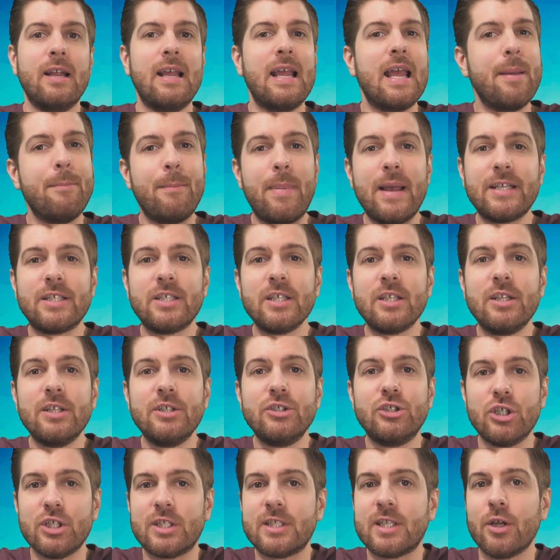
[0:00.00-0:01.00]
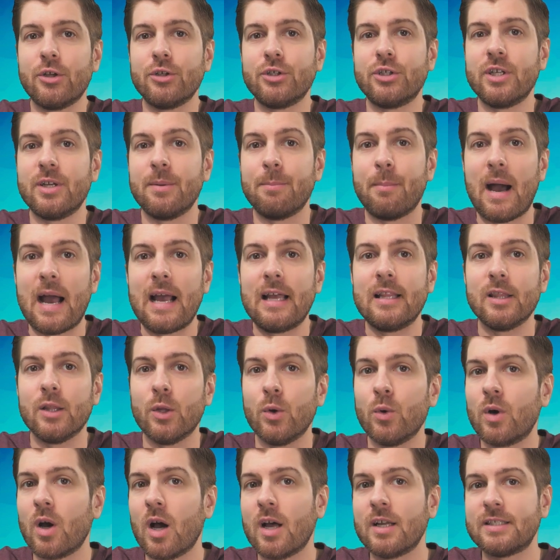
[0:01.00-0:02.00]
It basically just tells you to buy
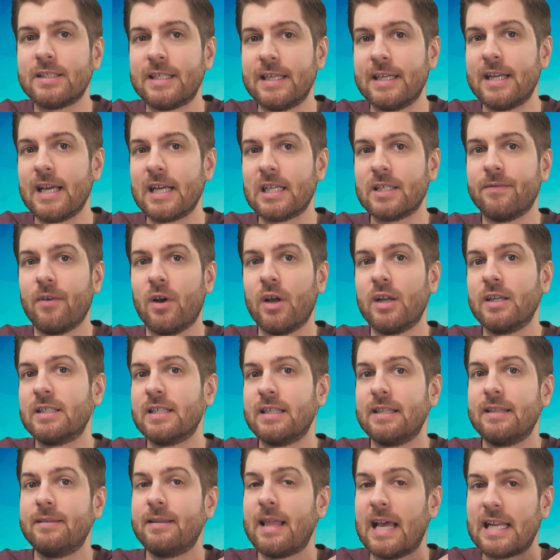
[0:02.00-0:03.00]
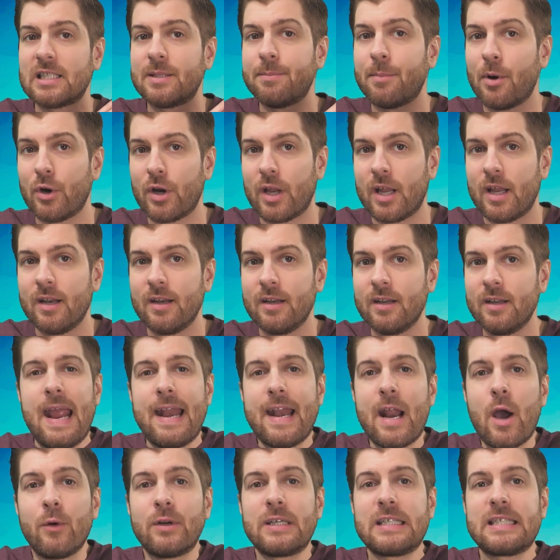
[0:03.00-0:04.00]
low-cost index funds, and that's about it. And
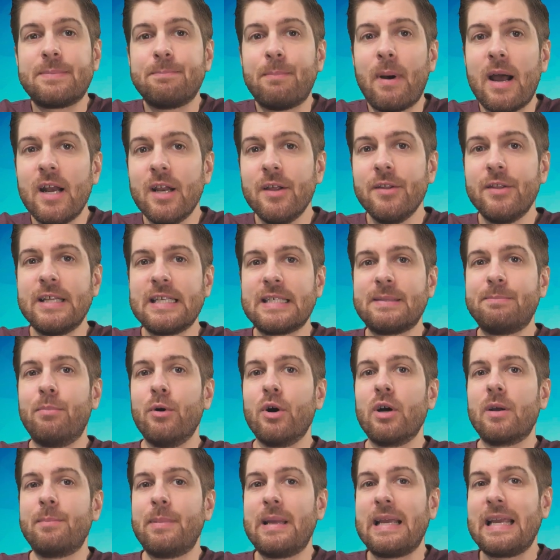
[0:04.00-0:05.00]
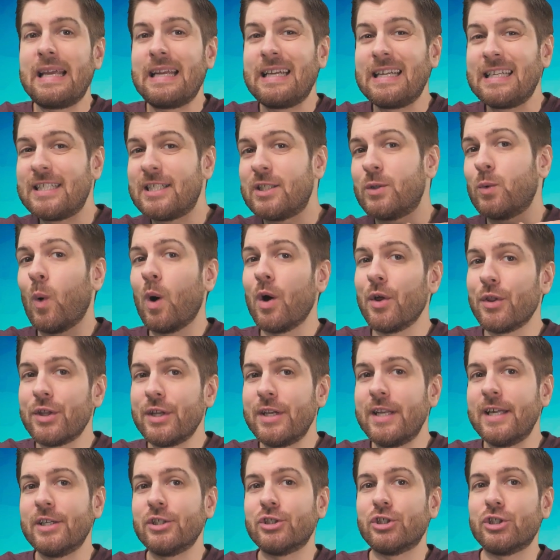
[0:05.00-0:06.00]
now, in spite of this book being in its 12th
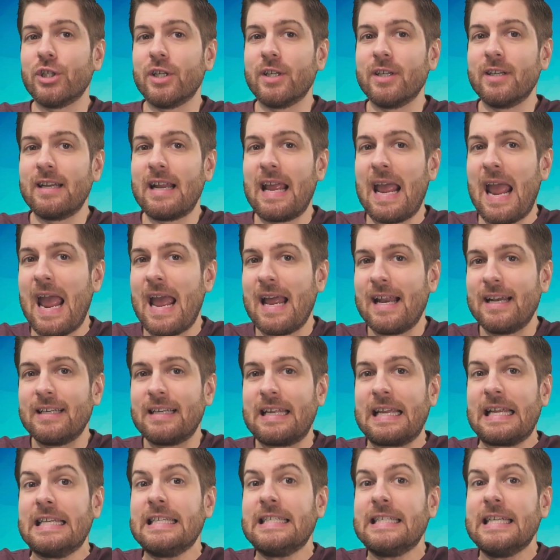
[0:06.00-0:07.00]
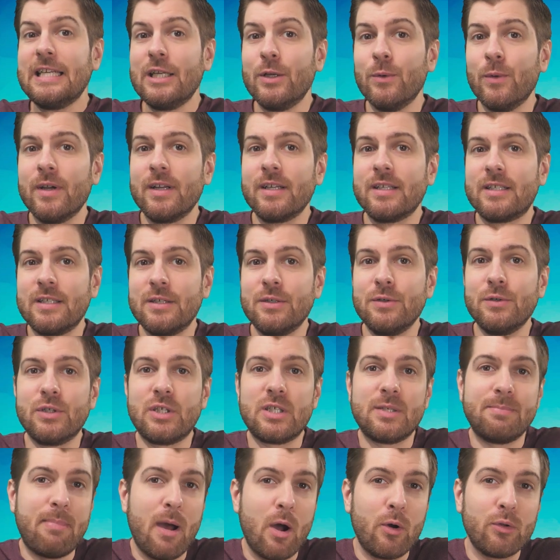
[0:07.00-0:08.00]
edition and continuing to
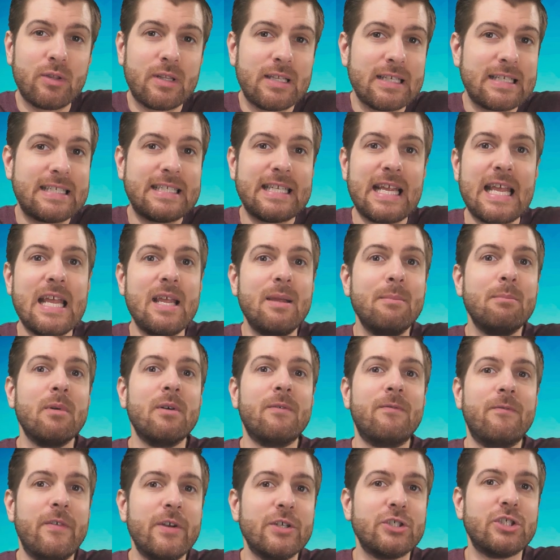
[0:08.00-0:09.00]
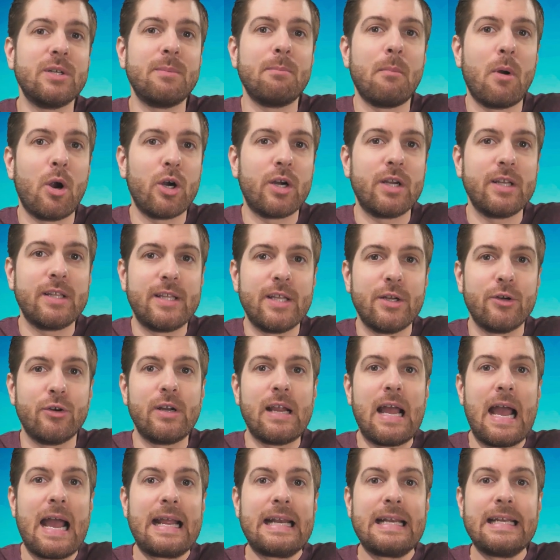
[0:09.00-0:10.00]
spout the same efficient market theory
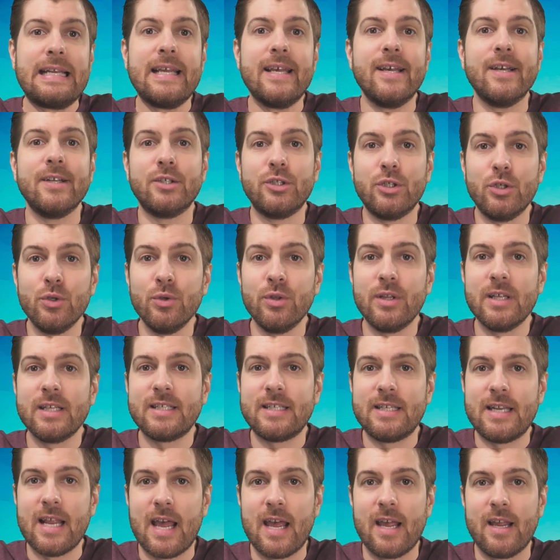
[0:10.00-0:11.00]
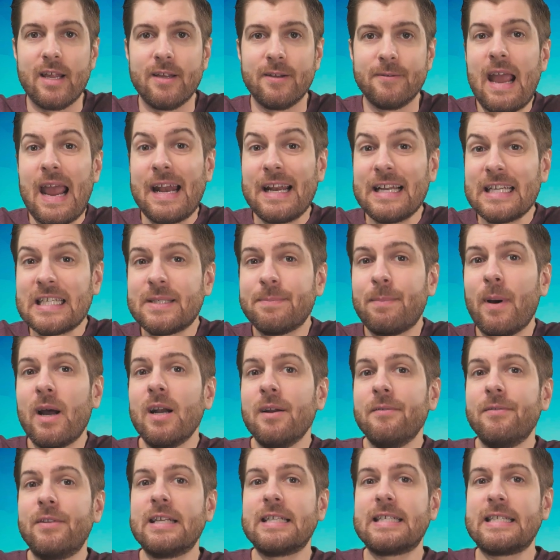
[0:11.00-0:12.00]
idea to this day, and in spite
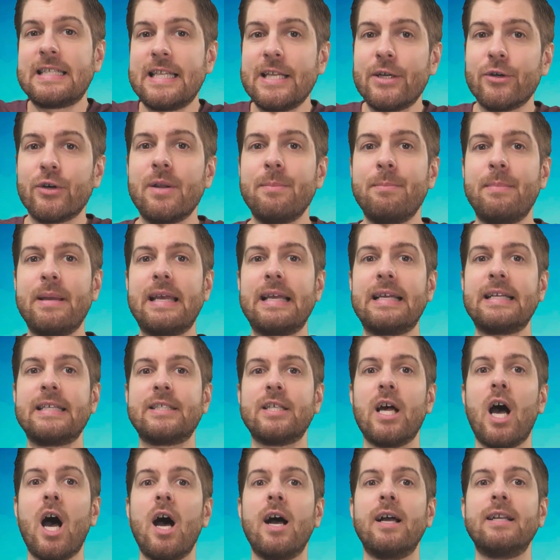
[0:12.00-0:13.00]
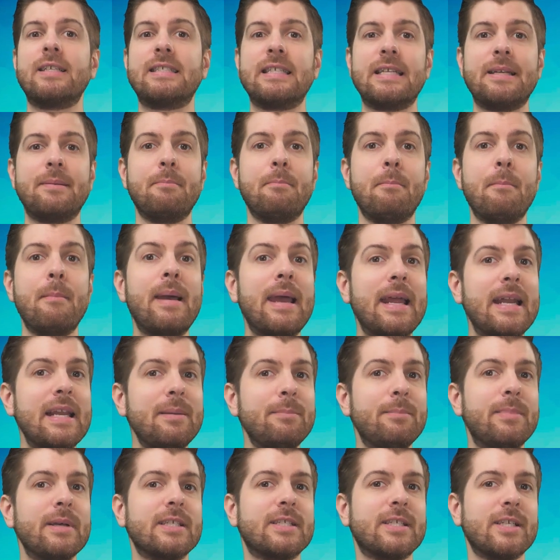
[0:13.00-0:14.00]
of this theory being taught in many
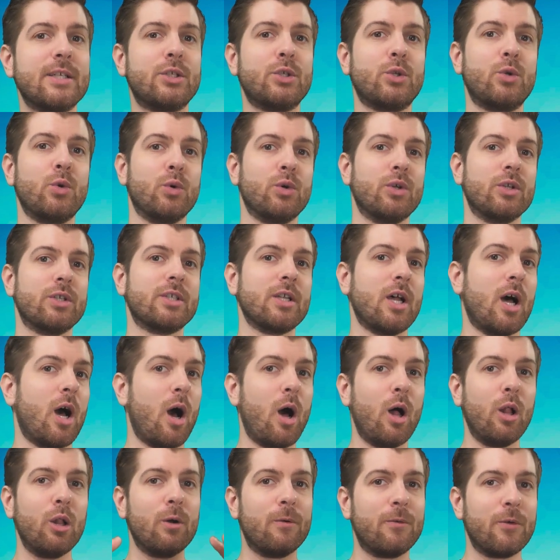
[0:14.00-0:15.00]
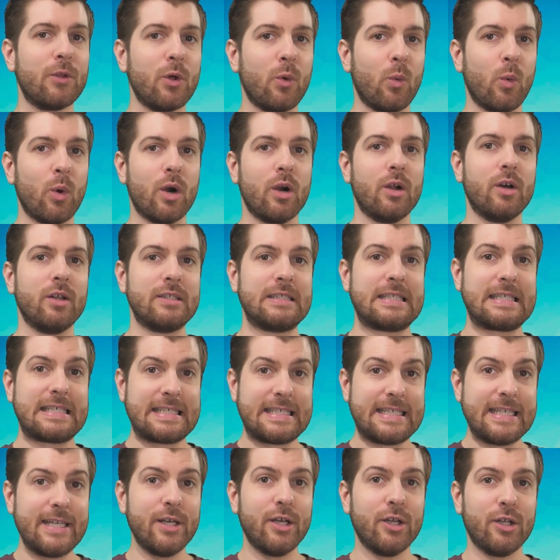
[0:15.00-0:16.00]
business schools all over the world
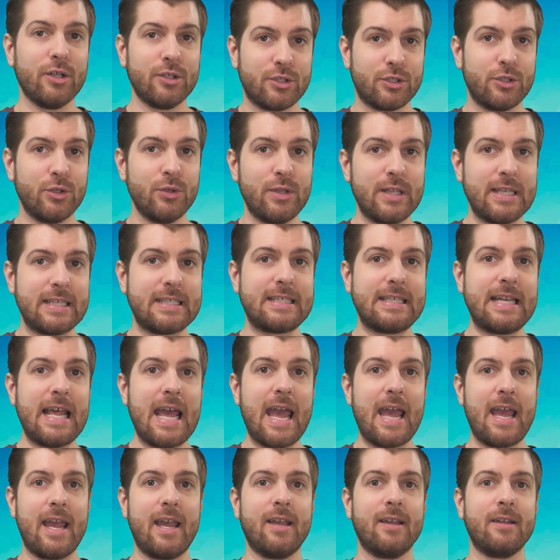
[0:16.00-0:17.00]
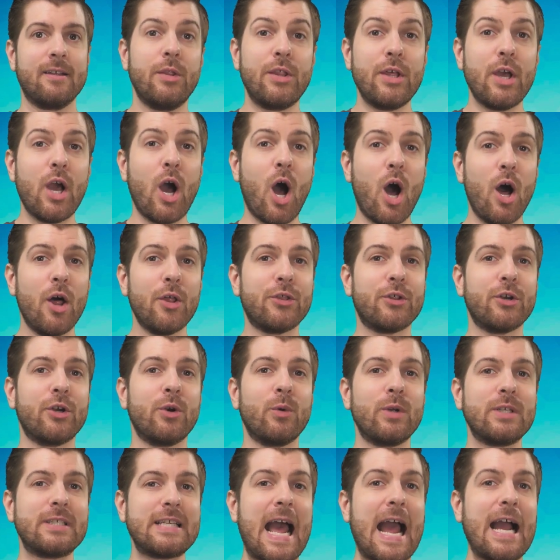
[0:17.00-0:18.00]
still to this day, the author
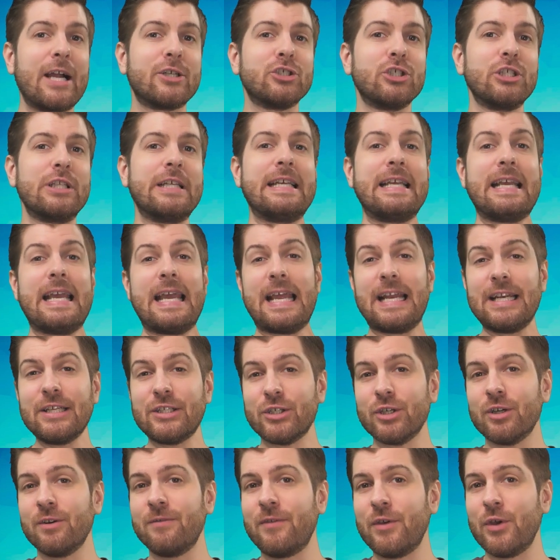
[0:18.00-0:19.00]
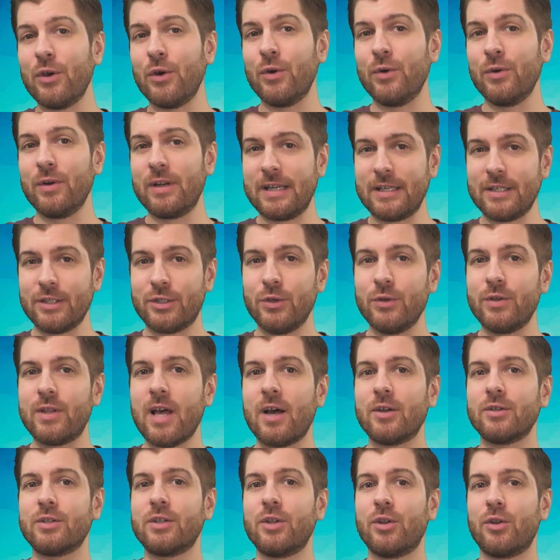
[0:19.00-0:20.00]
was actually interviewed in
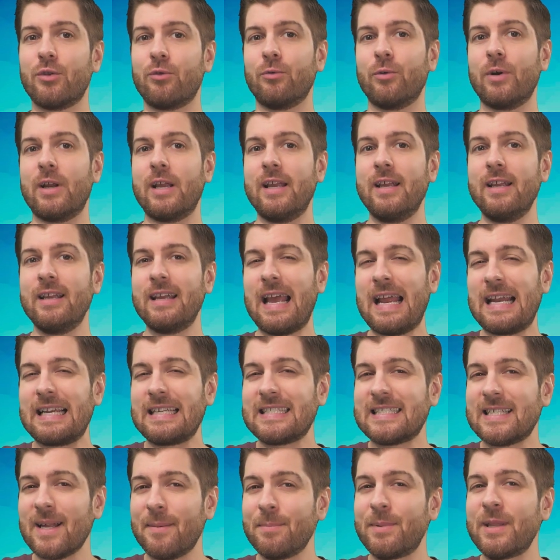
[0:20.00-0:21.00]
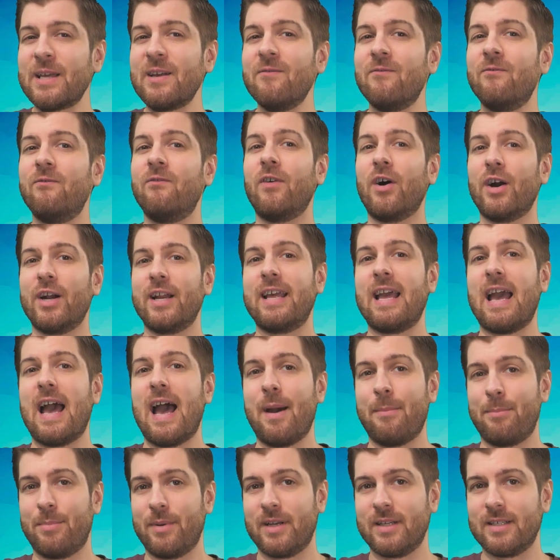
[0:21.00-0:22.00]
2003, and something funny
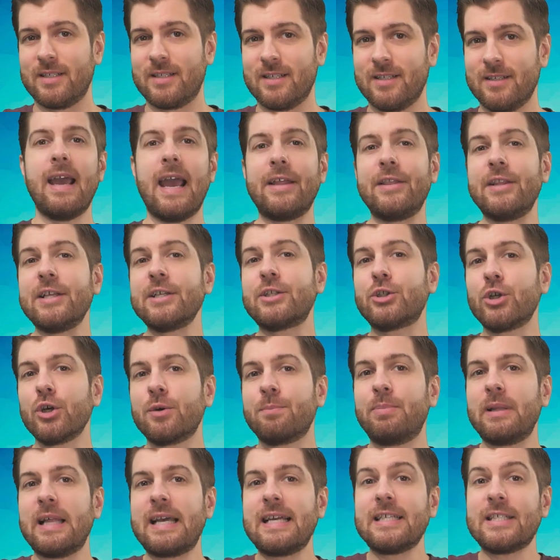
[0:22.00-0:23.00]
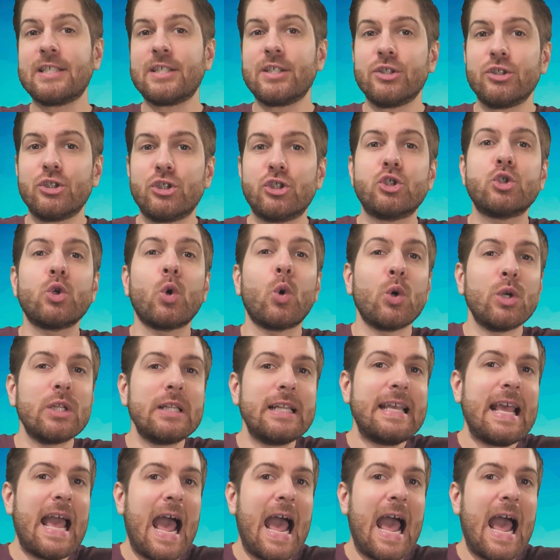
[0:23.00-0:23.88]
happened. And this took place shortly